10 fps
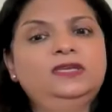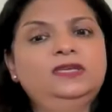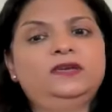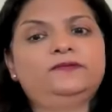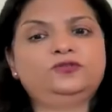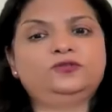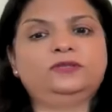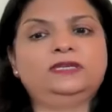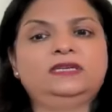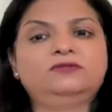You have to show
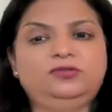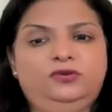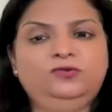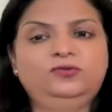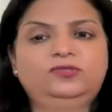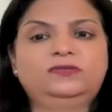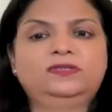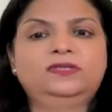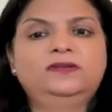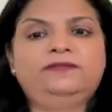that it was used
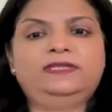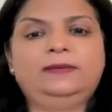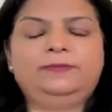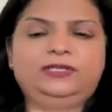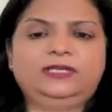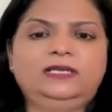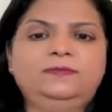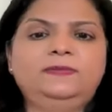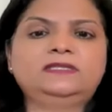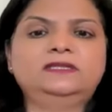for that particular
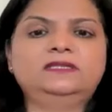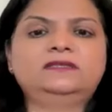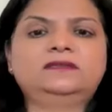business,